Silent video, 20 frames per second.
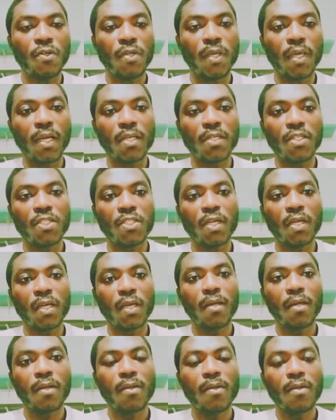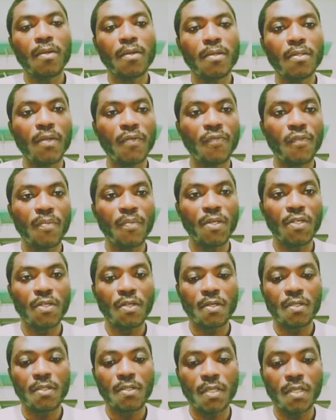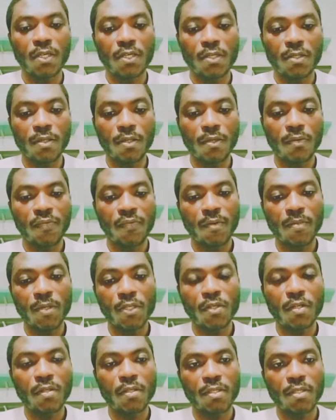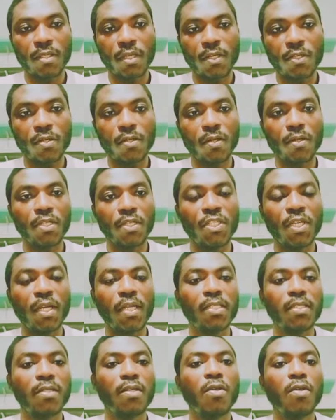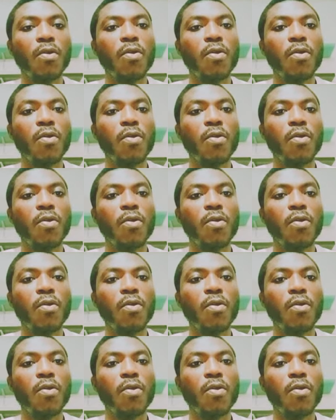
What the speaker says: You can check the information section or the chats.